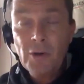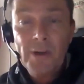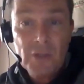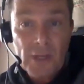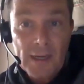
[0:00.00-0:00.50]

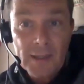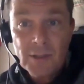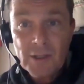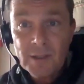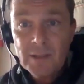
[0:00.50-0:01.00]

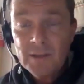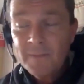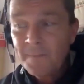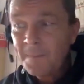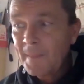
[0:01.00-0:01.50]
challenges,
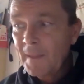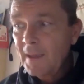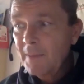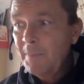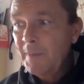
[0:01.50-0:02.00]

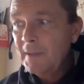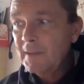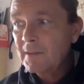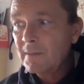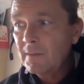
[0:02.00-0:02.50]

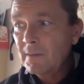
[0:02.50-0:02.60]
but